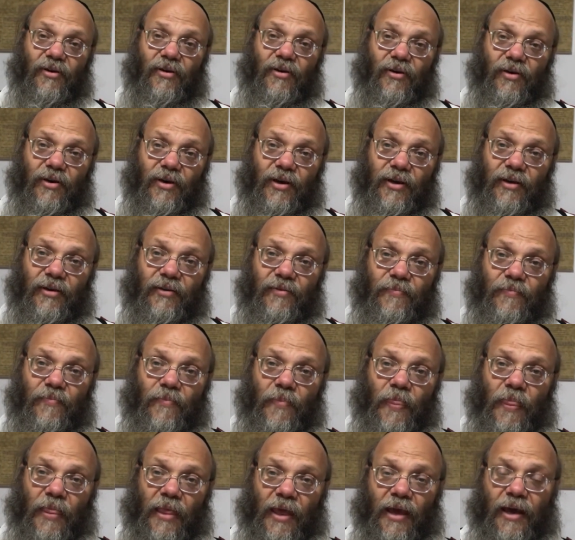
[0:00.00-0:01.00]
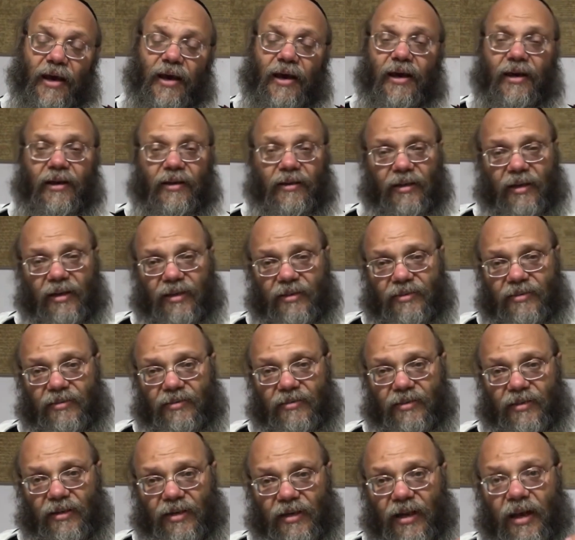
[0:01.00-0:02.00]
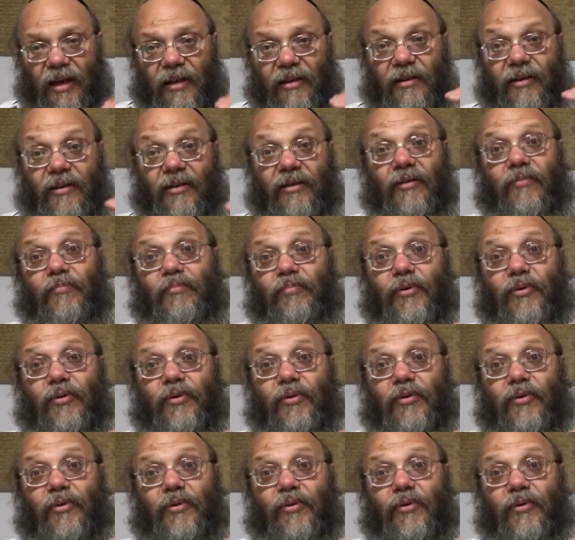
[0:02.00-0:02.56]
Okay, and that's another